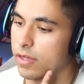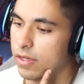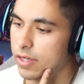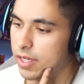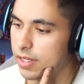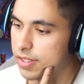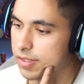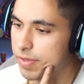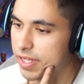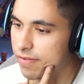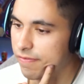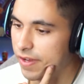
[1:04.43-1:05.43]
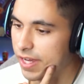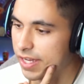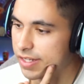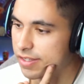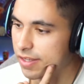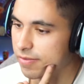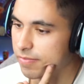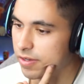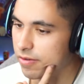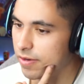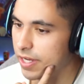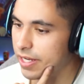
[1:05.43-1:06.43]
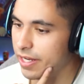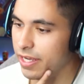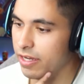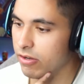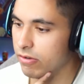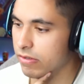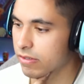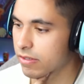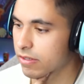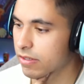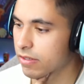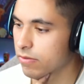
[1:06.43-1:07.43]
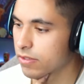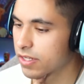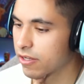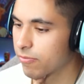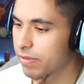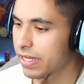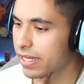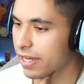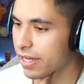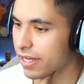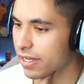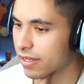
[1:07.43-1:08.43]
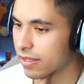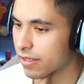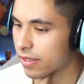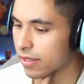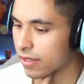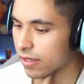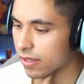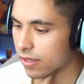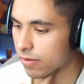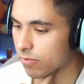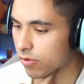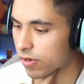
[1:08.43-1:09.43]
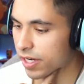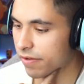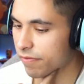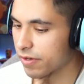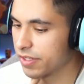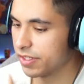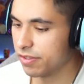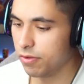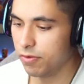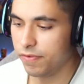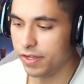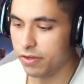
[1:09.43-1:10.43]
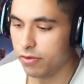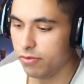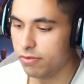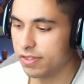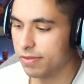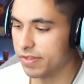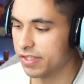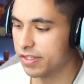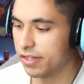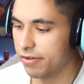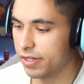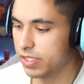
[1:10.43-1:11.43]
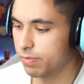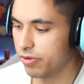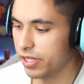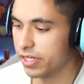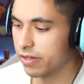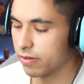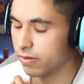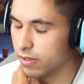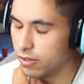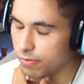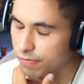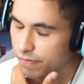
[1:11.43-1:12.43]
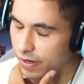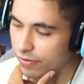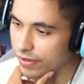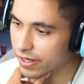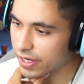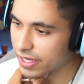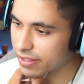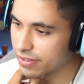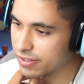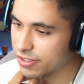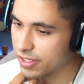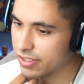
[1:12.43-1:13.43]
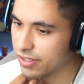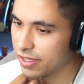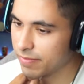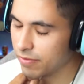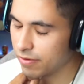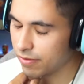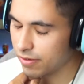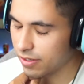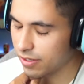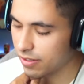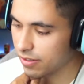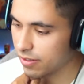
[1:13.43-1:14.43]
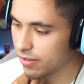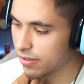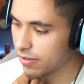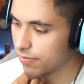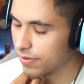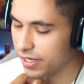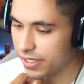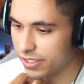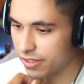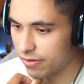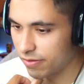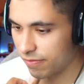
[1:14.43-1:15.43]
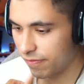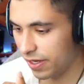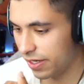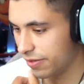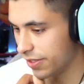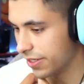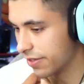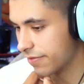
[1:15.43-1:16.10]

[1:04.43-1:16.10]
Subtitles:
Gotta speak the facts. Let him know right now who's gonna be king. Morgan versus Luffy. Who's the mysterious pretty girl? Oh, we're finally gonna get this chick's name. The redhead girl. Finally.